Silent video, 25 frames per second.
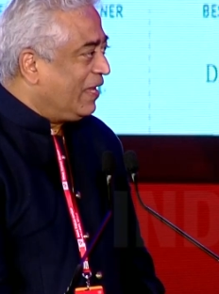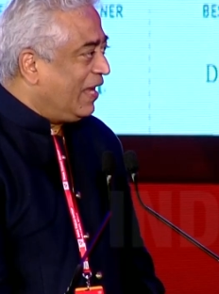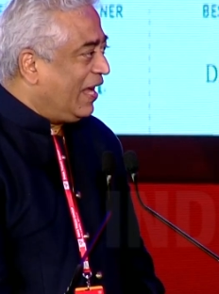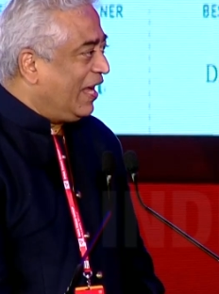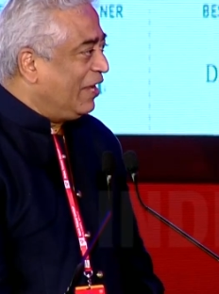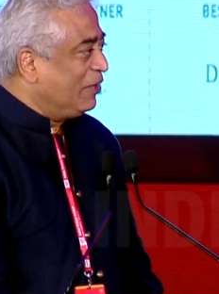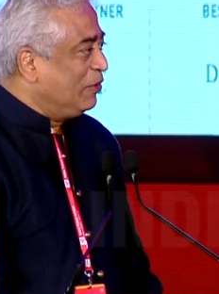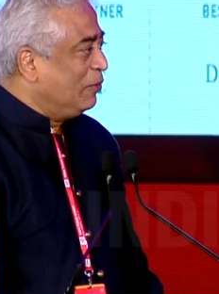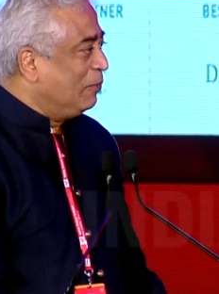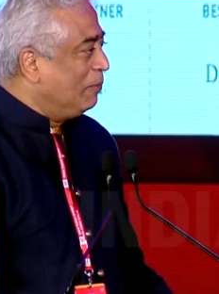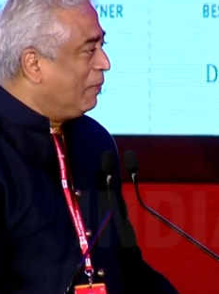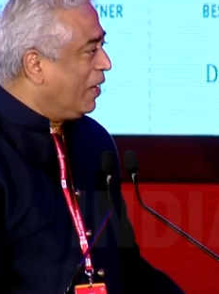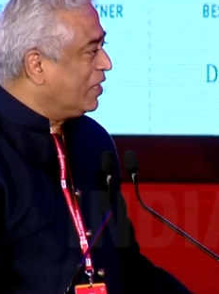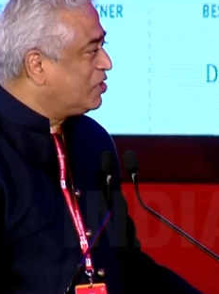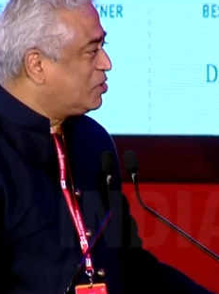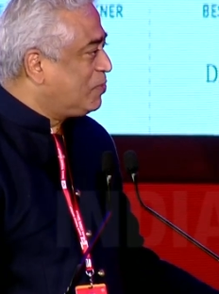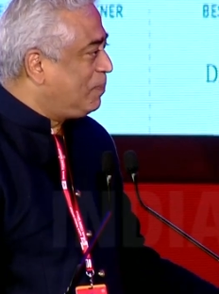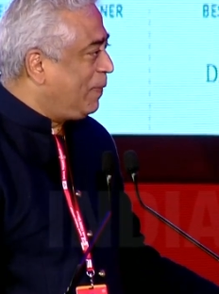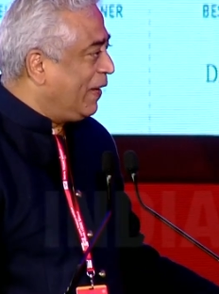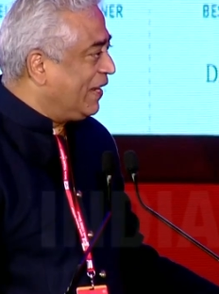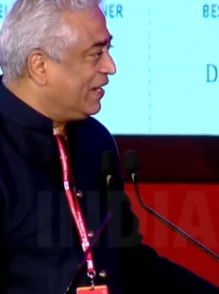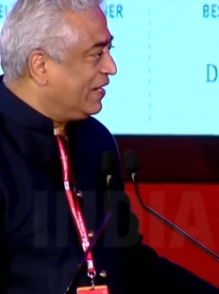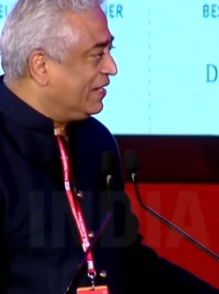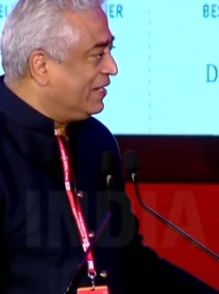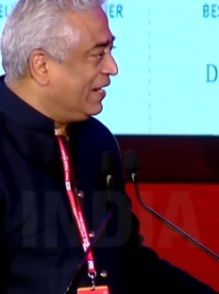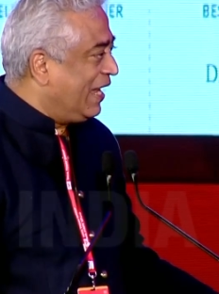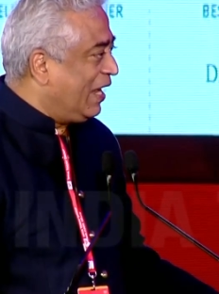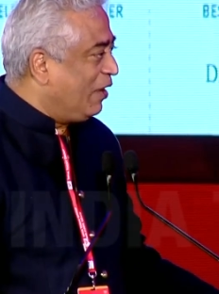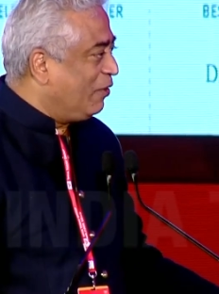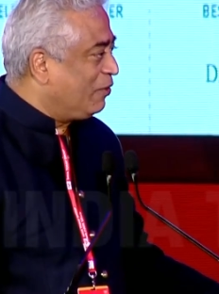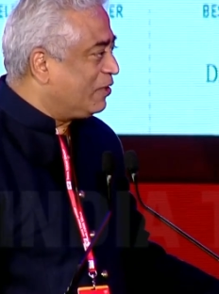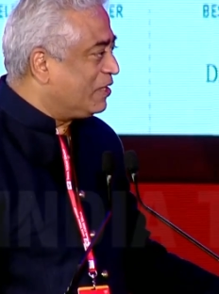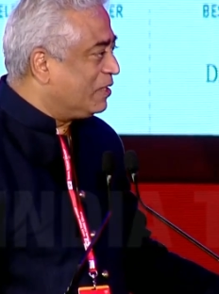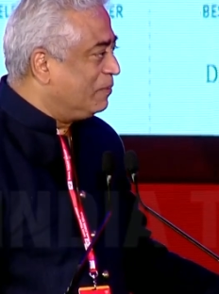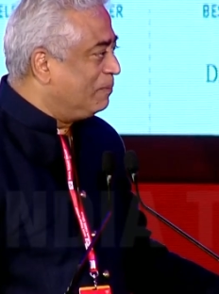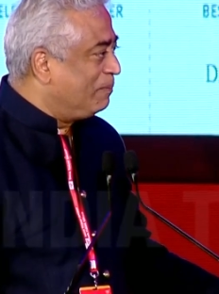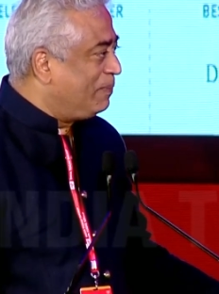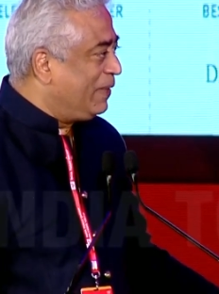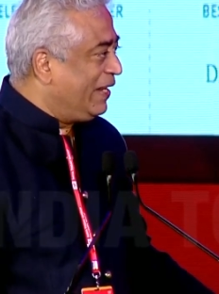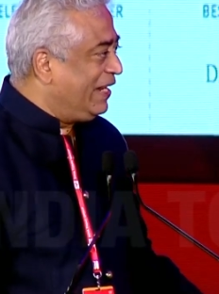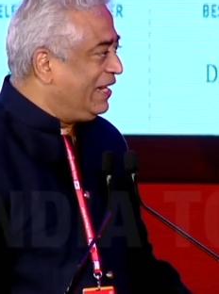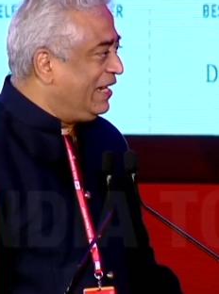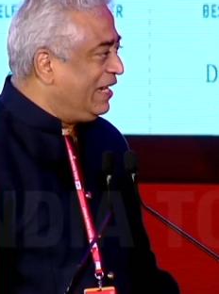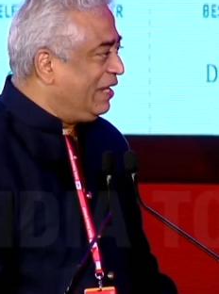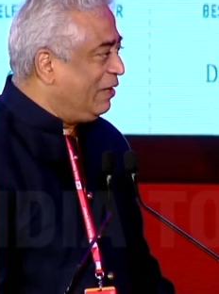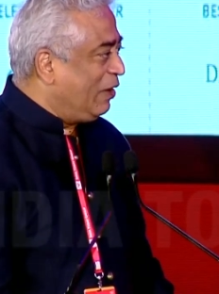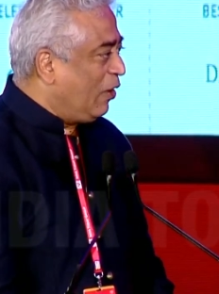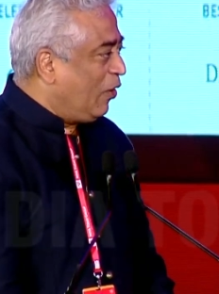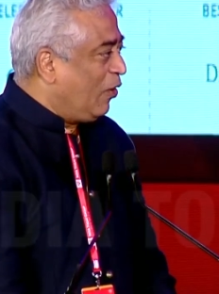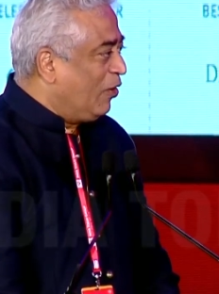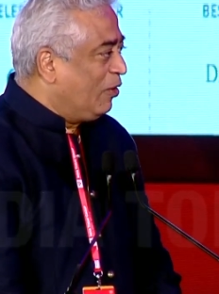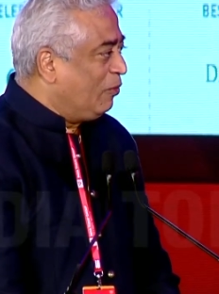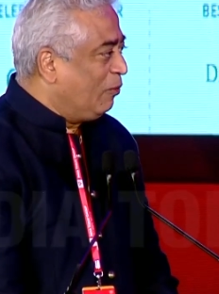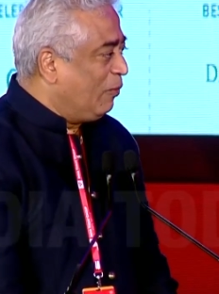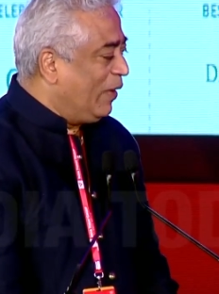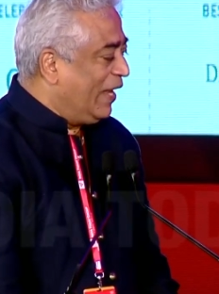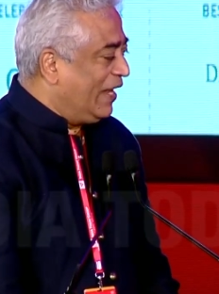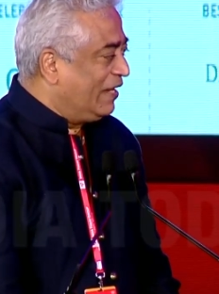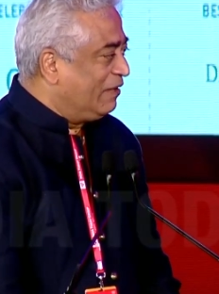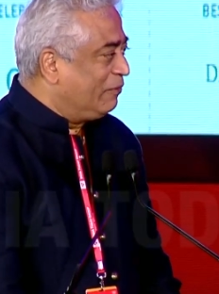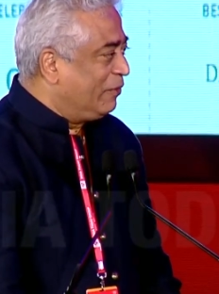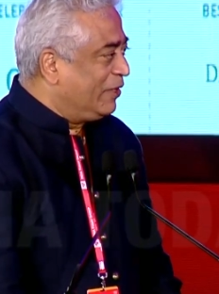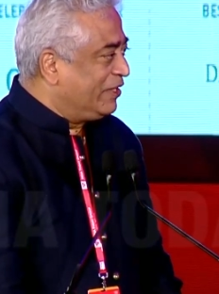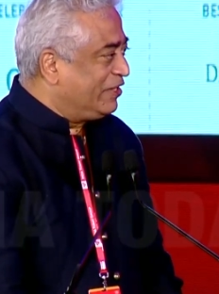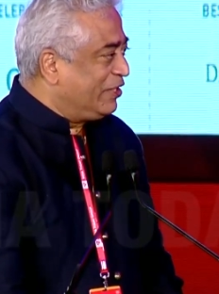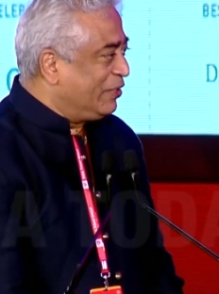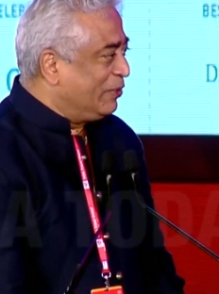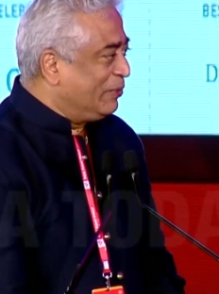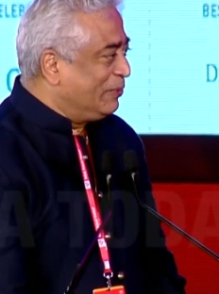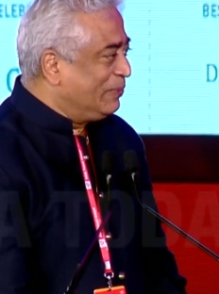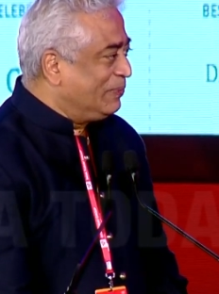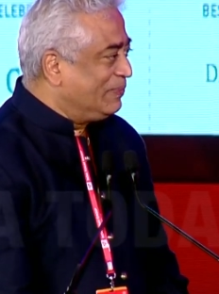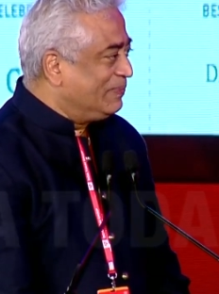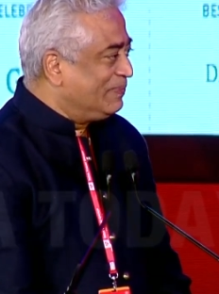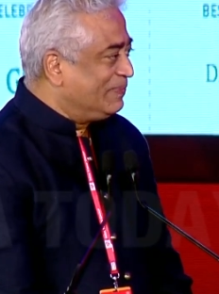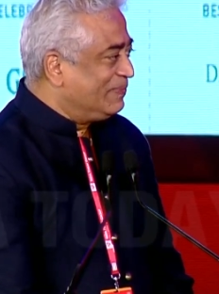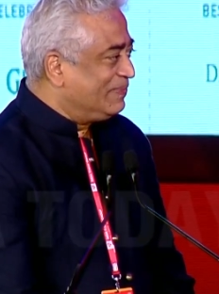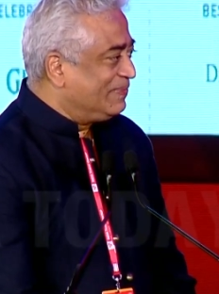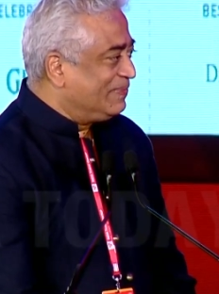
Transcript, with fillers: Are you much better now? Completely all well I'm, with I'm, you?